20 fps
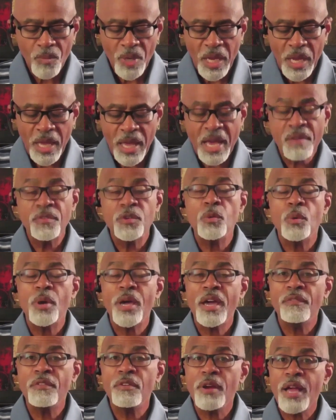Have you
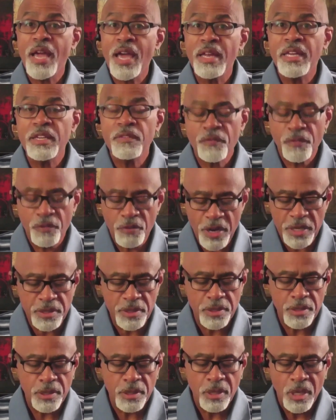ever had a friend